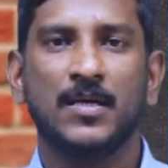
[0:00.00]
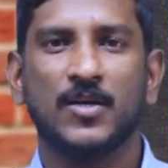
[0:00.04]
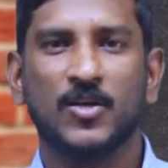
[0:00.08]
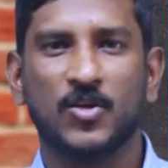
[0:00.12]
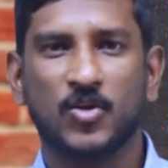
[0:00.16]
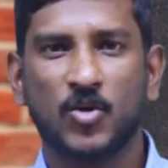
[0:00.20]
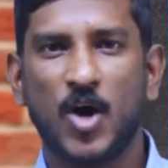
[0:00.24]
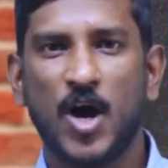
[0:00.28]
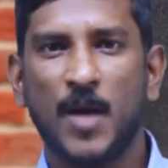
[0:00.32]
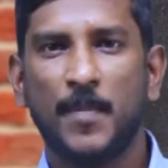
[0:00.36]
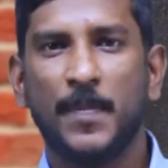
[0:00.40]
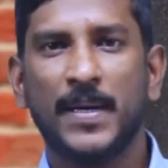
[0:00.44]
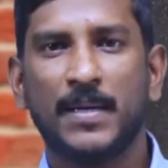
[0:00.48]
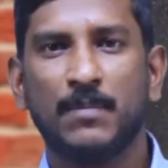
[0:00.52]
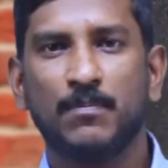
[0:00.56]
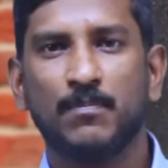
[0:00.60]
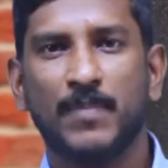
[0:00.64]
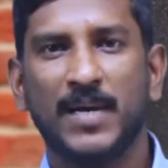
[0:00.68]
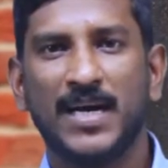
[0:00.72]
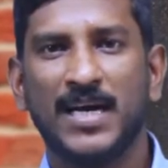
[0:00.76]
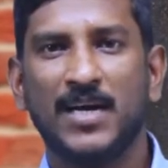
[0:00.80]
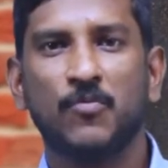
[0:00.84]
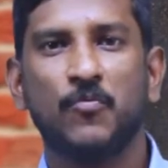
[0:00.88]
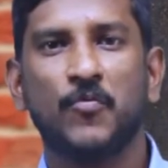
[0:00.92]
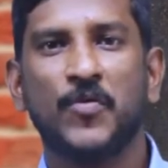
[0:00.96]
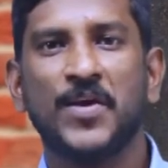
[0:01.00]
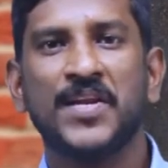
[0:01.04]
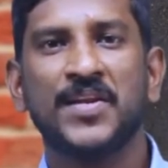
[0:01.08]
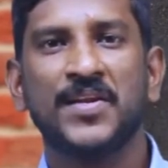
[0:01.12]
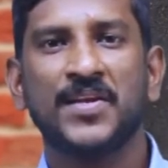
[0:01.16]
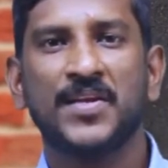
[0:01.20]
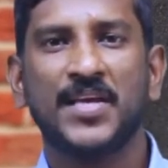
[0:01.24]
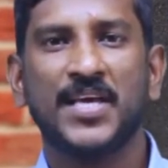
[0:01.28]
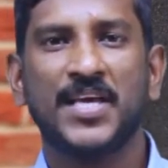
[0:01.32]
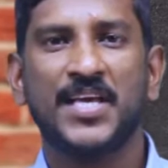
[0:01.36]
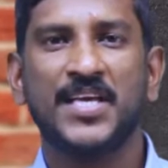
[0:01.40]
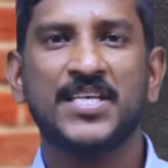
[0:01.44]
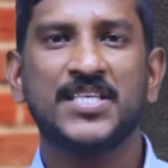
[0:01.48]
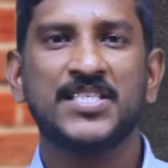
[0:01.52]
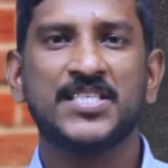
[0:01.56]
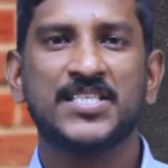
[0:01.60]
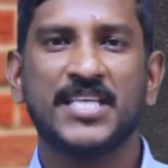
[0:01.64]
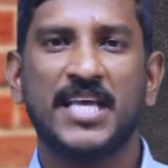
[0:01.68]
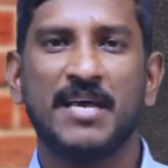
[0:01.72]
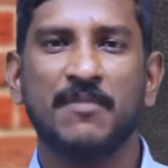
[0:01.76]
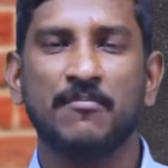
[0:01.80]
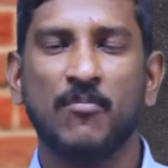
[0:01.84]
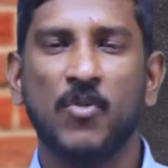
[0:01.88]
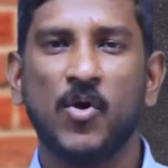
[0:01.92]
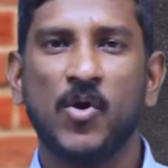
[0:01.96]
Robert Baldwin
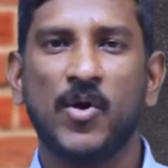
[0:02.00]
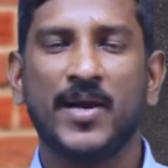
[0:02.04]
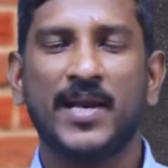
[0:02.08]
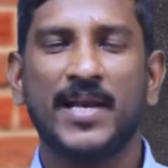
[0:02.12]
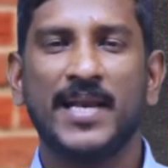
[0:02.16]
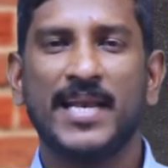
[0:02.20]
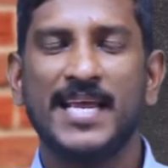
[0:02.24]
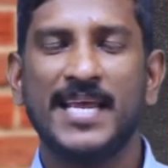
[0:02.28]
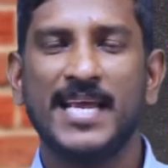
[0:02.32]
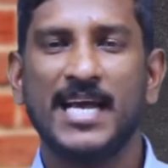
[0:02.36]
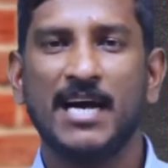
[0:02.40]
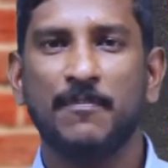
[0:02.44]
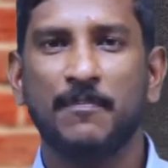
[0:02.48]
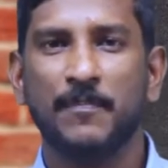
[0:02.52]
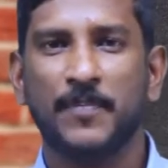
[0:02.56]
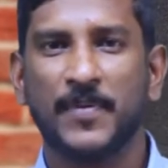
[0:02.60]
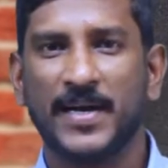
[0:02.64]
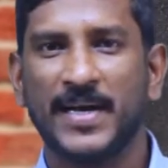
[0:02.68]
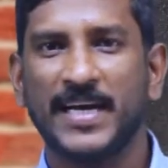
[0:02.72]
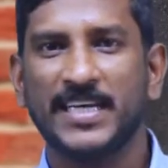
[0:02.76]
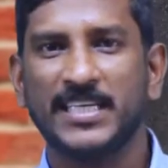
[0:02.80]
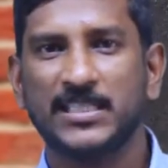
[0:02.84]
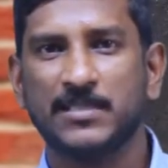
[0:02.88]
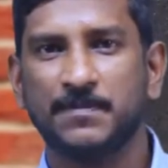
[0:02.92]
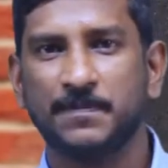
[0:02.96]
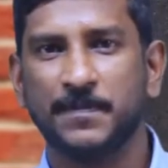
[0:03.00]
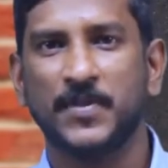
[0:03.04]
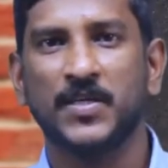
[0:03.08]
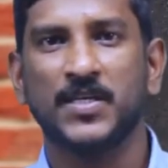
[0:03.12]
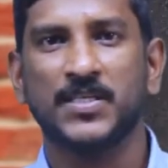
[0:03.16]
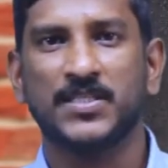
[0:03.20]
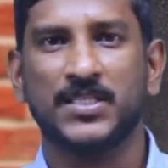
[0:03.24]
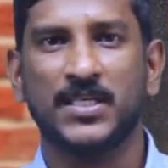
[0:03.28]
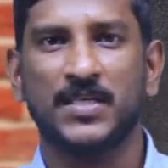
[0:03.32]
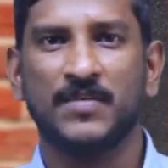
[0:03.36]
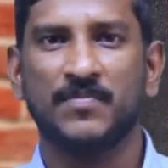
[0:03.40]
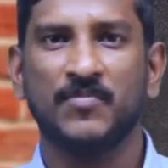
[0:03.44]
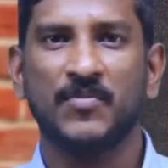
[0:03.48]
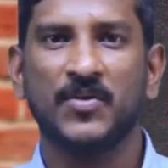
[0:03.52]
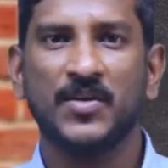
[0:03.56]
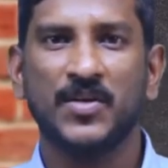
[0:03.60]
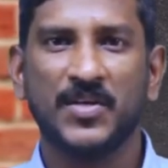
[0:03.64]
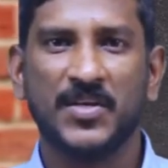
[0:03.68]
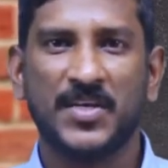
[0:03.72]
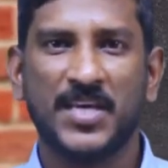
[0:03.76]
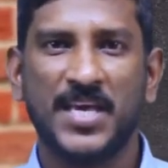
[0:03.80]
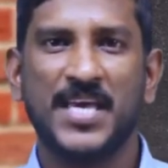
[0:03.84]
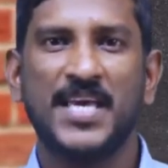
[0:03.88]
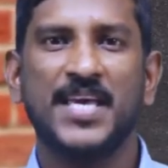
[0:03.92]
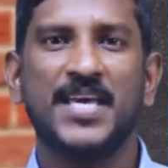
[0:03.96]
is a morally upright person.
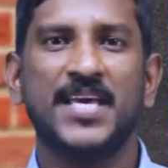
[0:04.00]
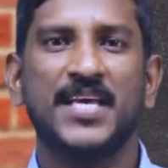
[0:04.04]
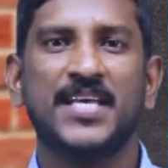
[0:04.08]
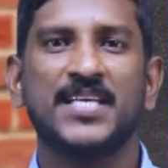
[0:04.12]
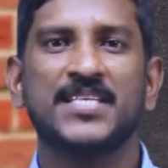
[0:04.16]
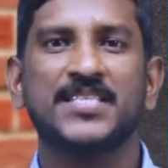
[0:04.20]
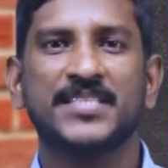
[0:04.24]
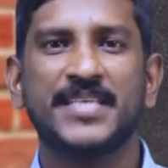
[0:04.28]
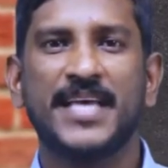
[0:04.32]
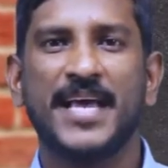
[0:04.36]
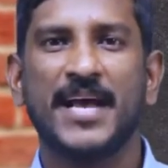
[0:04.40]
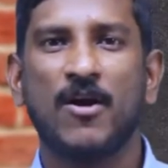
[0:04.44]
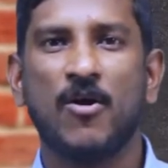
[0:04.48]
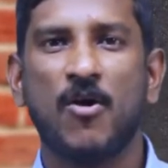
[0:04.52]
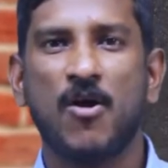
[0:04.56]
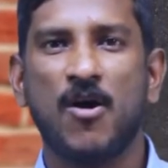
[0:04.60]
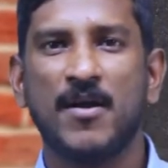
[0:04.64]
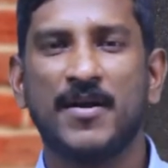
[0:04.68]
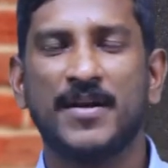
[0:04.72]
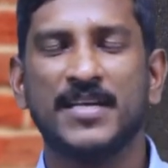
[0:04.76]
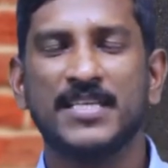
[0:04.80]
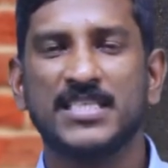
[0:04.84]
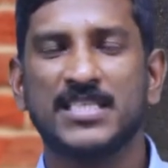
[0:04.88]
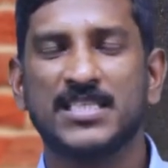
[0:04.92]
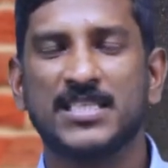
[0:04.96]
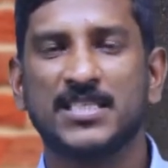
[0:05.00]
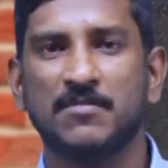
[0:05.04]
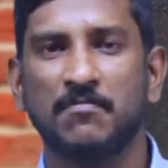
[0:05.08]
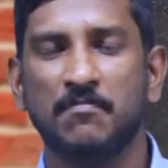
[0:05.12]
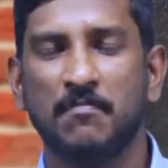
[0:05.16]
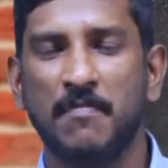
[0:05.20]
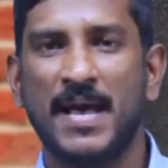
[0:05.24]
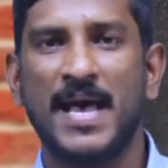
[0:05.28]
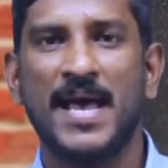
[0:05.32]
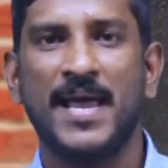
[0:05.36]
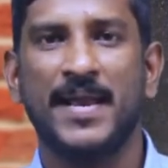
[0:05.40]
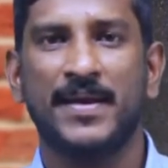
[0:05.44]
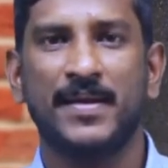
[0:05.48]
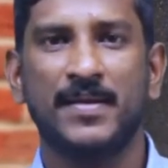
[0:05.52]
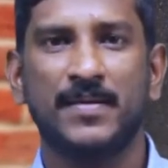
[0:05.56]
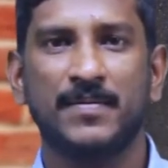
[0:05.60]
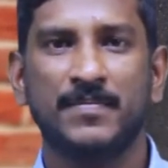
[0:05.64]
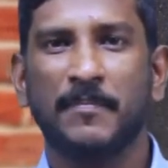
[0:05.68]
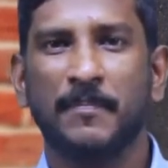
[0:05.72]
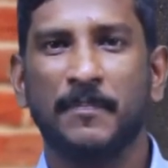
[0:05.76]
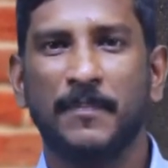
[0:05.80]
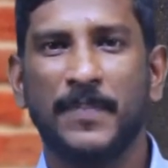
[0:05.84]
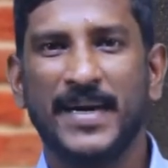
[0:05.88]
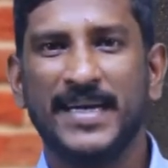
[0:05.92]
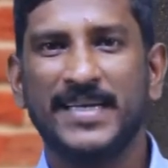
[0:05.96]
He is a honest man.
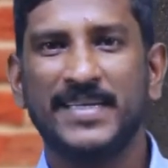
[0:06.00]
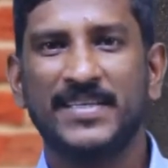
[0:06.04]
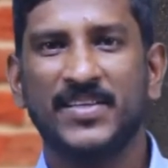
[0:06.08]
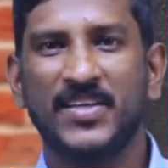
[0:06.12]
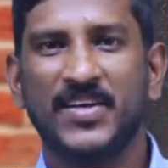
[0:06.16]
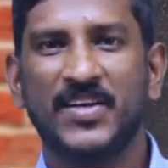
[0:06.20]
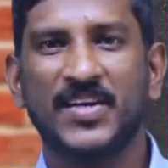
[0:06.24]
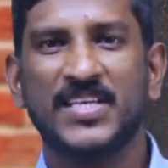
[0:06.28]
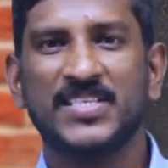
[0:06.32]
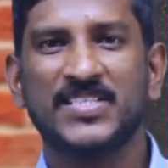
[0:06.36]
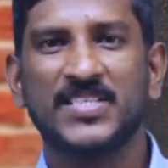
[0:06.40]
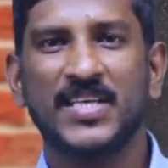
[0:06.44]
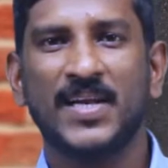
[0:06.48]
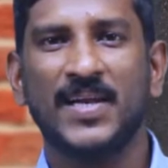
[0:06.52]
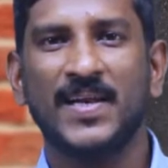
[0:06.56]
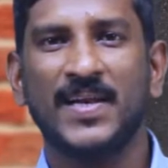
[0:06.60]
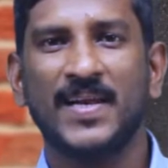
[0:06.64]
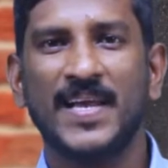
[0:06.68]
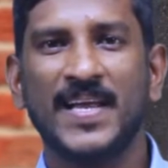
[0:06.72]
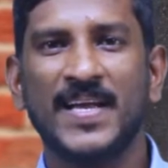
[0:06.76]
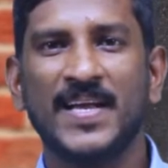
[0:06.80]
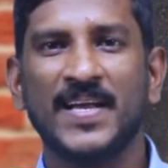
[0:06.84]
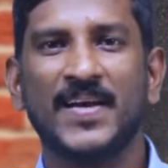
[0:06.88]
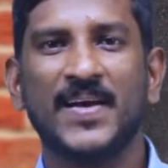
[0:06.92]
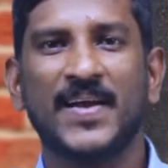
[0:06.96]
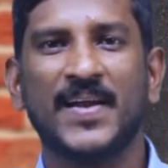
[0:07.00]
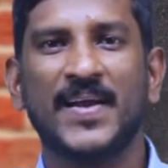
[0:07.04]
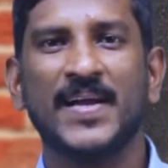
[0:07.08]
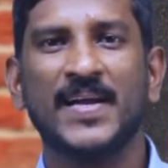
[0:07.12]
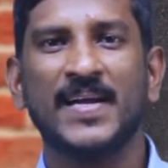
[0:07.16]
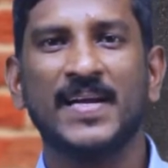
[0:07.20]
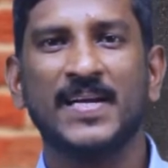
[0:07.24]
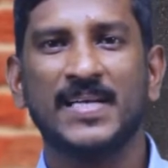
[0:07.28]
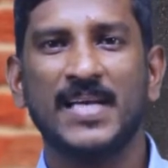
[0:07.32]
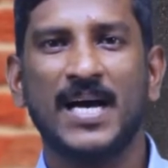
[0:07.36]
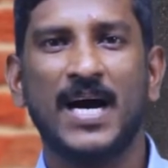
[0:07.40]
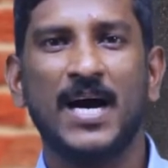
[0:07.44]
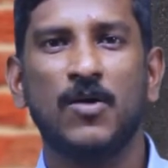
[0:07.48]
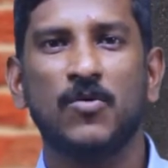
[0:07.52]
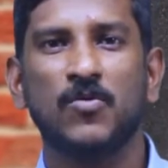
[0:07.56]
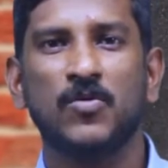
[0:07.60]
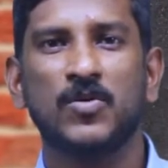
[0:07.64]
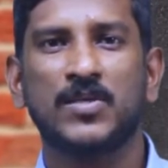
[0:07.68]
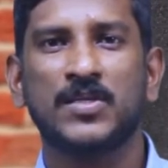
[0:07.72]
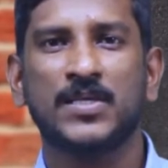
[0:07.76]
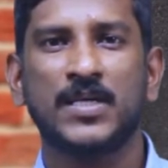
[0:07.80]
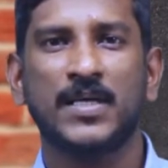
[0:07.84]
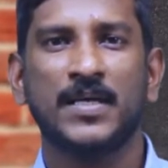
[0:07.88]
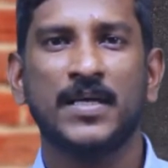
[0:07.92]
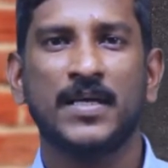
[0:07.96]
But there is a lingering
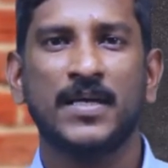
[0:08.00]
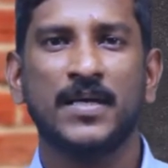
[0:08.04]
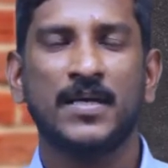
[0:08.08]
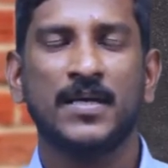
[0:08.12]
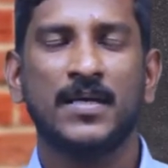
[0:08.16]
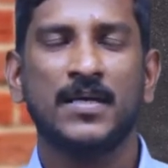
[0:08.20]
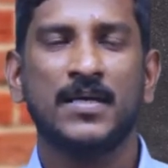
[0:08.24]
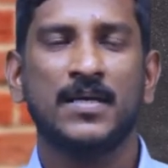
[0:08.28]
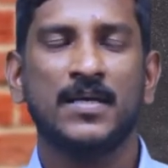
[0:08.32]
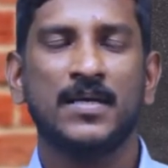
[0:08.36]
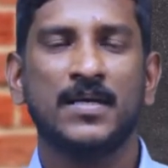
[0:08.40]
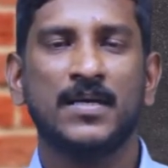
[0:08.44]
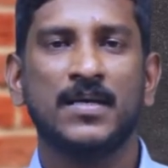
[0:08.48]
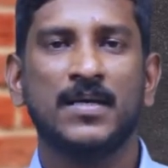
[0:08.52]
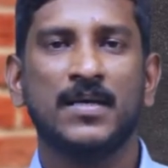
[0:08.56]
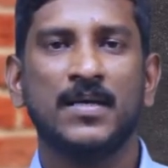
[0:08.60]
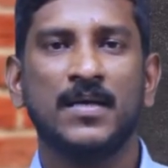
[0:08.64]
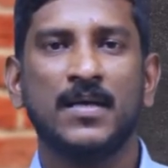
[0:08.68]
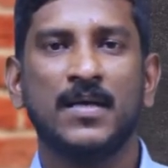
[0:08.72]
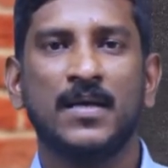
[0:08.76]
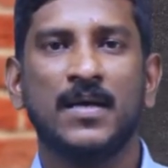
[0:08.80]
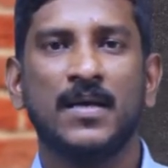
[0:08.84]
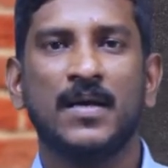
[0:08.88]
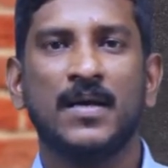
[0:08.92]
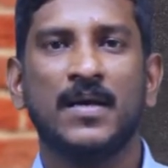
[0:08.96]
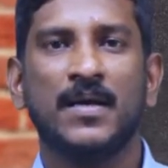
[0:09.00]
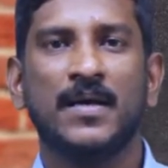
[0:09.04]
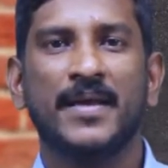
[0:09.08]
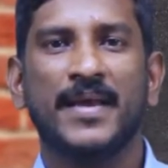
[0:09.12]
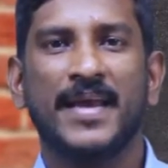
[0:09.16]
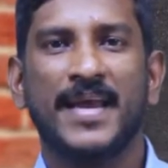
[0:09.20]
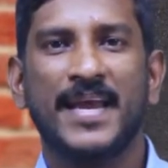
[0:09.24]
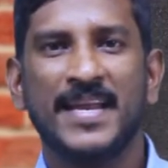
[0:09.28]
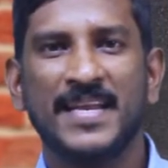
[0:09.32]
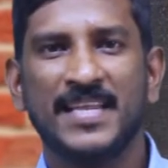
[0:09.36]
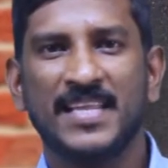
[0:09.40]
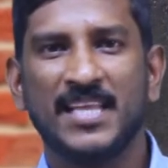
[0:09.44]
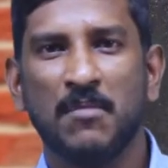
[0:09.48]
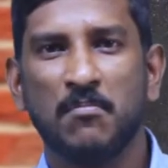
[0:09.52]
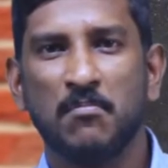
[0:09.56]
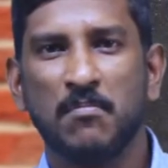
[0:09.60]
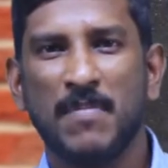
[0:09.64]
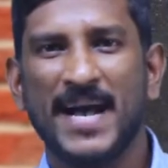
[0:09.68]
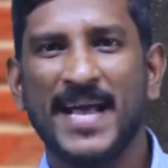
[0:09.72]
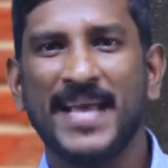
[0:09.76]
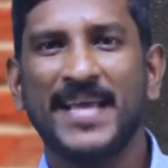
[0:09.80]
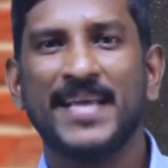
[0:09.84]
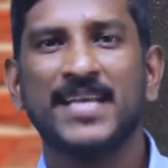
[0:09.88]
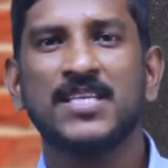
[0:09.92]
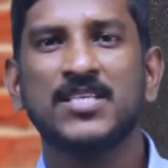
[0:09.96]
doubt in the
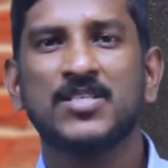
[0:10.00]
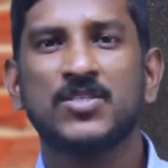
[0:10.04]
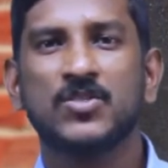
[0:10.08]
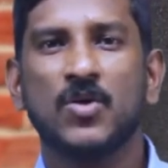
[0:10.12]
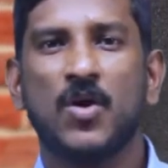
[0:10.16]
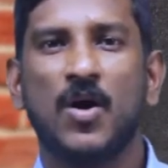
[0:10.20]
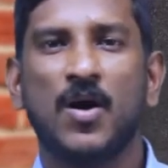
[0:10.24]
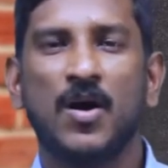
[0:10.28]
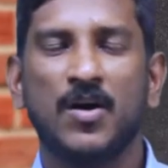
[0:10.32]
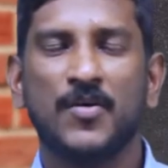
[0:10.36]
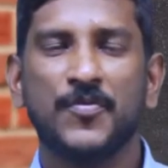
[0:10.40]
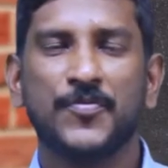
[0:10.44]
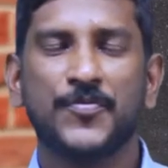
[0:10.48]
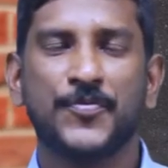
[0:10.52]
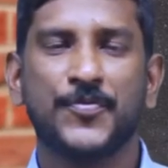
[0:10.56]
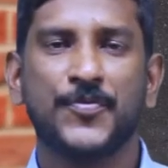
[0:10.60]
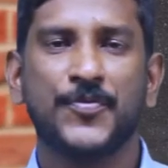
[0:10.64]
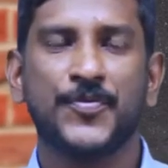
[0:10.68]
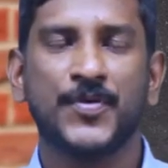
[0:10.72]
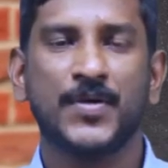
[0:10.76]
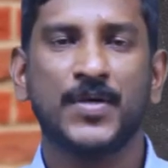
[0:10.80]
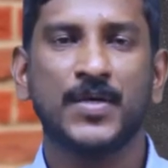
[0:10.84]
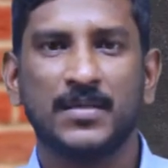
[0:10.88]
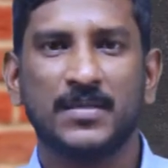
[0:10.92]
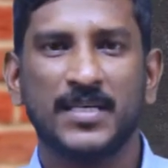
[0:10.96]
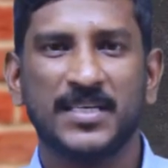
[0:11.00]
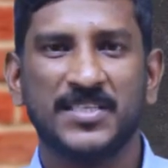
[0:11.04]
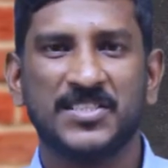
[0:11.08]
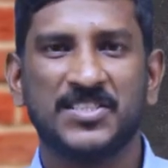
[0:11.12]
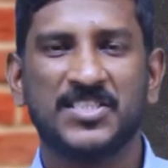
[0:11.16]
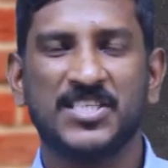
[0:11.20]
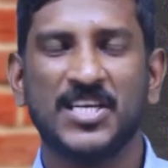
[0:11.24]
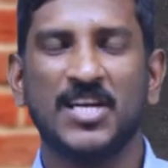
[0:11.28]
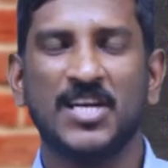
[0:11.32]
minds of the